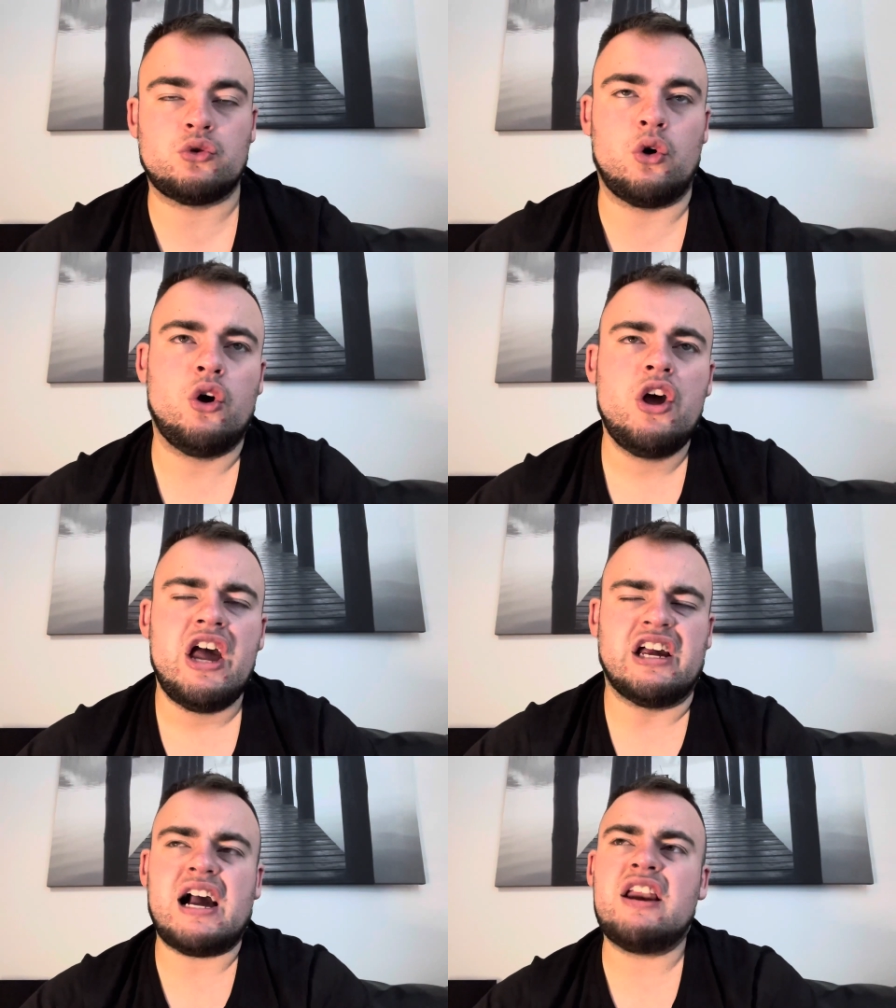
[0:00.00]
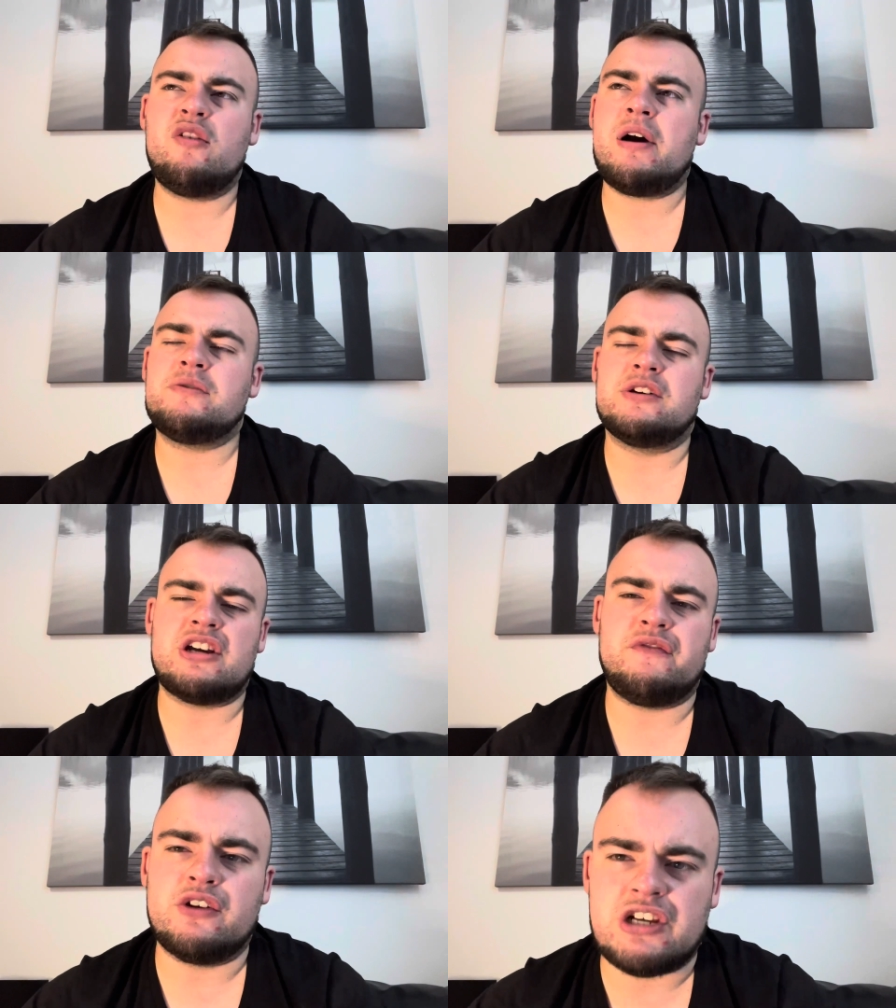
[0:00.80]
So it kind of reminds me of
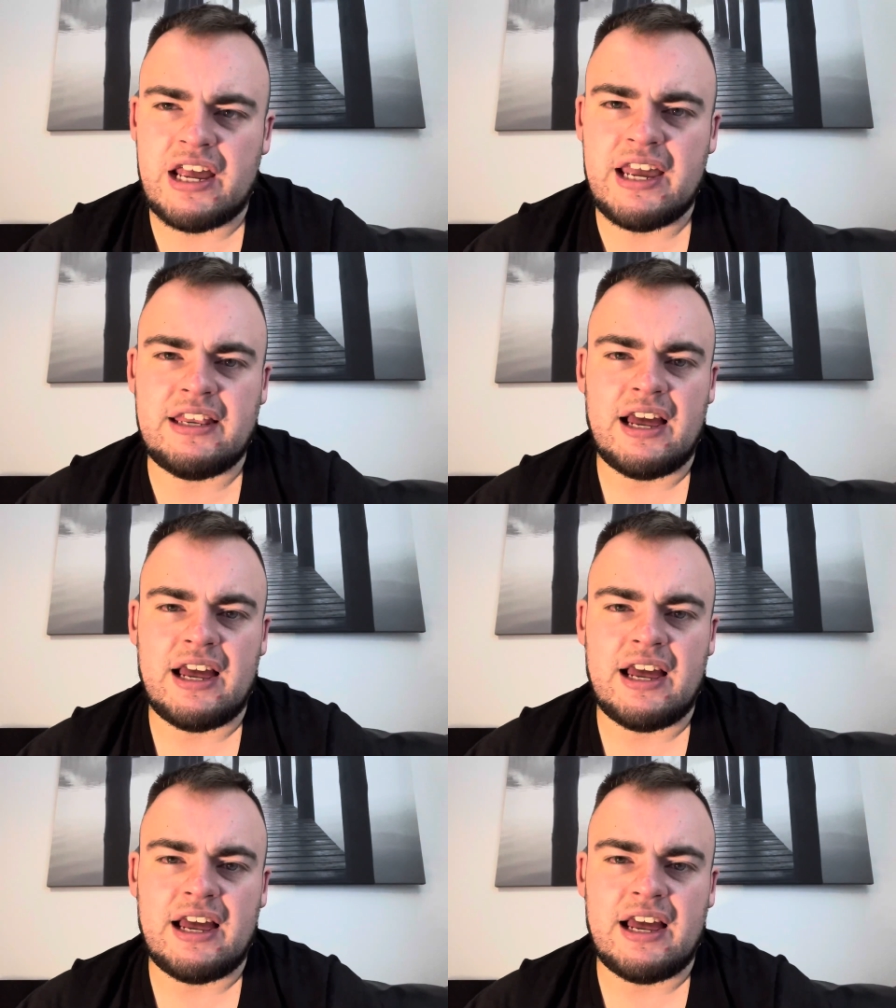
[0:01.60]
Sheffield United.